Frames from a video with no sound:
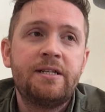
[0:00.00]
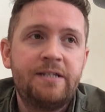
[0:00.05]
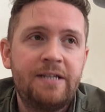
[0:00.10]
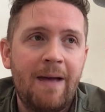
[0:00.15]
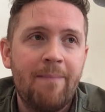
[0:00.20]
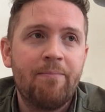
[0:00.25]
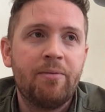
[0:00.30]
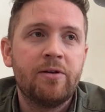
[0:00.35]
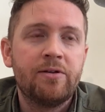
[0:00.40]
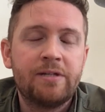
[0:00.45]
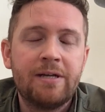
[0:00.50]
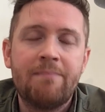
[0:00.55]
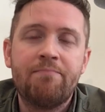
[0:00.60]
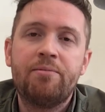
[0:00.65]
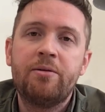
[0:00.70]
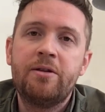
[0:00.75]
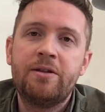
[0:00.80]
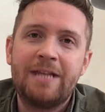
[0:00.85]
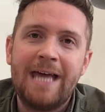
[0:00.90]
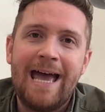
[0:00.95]
Double,
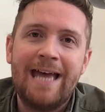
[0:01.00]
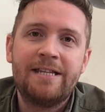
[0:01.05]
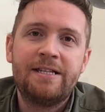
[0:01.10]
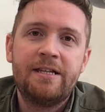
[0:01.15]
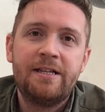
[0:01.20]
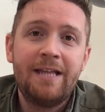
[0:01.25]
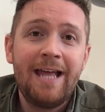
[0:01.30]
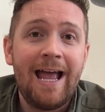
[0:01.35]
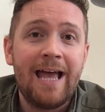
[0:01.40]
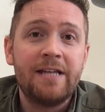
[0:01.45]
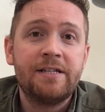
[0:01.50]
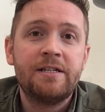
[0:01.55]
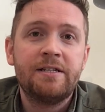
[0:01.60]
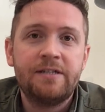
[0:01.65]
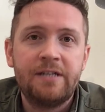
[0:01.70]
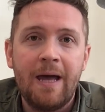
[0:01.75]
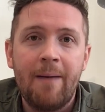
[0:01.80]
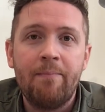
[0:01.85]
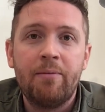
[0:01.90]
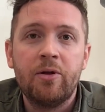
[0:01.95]
double, that, that.
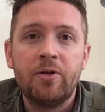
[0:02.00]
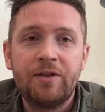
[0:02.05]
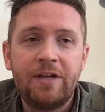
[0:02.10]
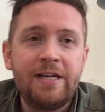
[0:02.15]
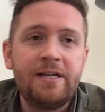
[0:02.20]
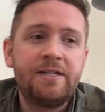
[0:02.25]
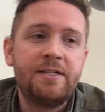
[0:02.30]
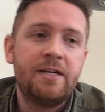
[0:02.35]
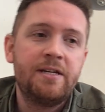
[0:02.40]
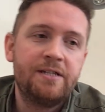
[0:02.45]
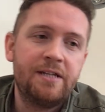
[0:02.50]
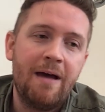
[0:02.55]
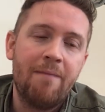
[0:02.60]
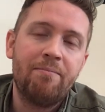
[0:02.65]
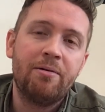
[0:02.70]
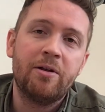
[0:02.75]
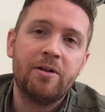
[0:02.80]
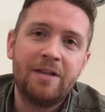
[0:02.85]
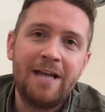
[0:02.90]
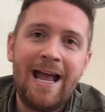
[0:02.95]
Double, this,
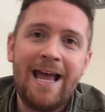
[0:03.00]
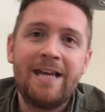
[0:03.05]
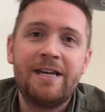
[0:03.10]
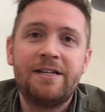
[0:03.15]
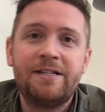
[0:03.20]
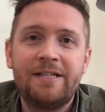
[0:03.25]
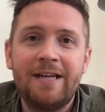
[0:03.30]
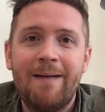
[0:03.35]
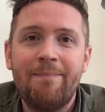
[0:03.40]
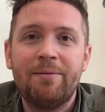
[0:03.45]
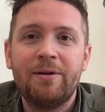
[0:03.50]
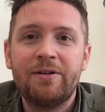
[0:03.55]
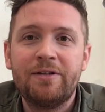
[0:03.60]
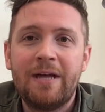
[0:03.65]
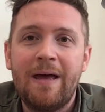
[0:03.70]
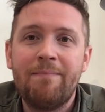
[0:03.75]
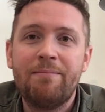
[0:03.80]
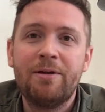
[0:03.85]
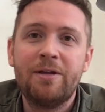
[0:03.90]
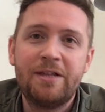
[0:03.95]
double, that. Double,
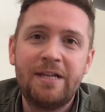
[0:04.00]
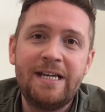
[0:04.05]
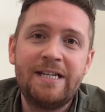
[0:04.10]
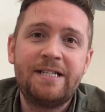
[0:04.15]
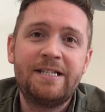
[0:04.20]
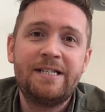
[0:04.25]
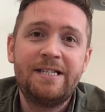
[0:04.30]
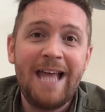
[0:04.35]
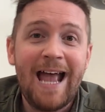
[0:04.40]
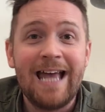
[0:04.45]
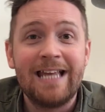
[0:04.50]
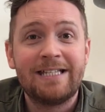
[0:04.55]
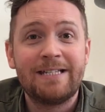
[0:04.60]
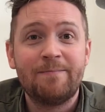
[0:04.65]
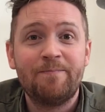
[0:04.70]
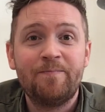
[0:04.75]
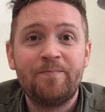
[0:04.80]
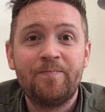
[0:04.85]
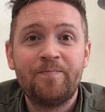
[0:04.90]
double, this, that.